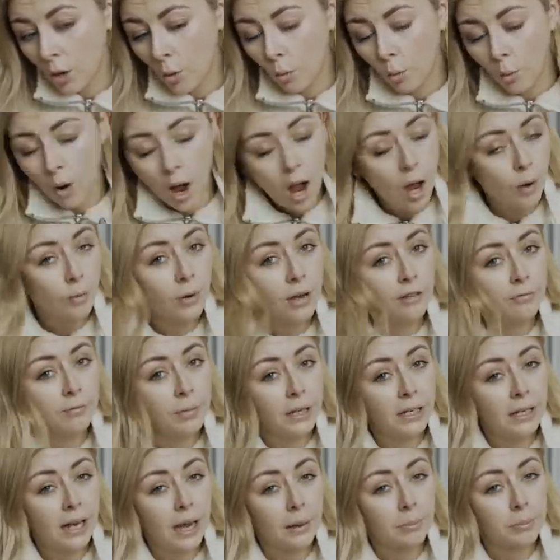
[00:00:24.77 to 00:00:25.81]
Why We've
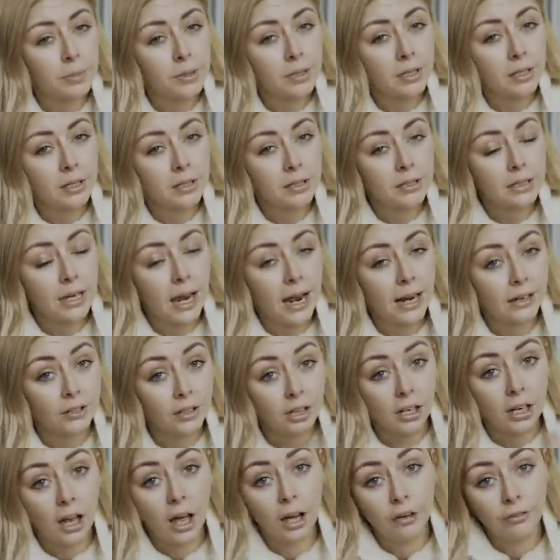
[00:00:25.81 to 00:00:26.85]
Been Absent and
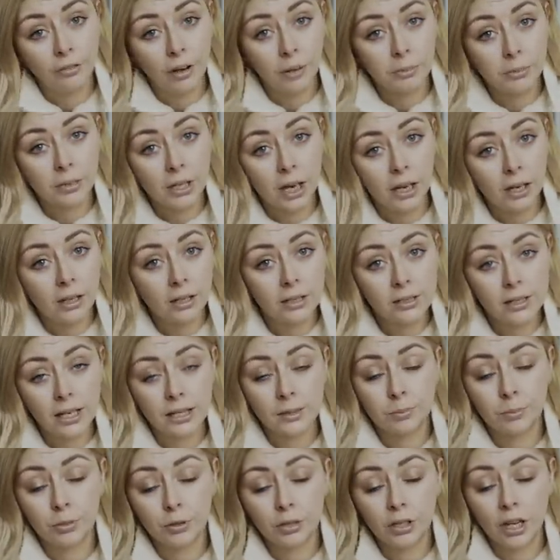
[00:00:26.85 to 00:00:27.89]
a Life Update, because
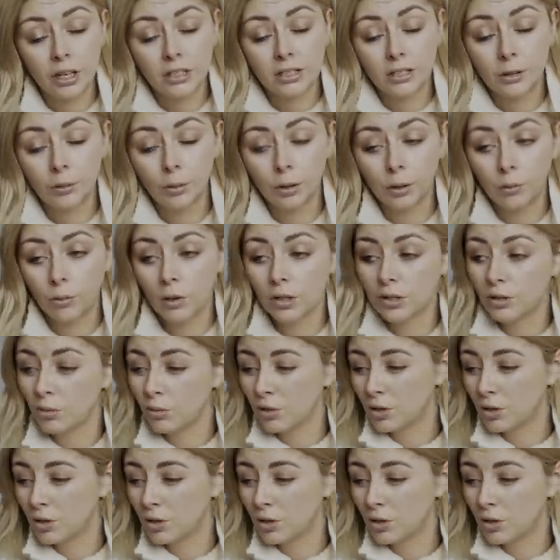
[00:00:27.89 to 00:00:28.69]
that's precisely what it was.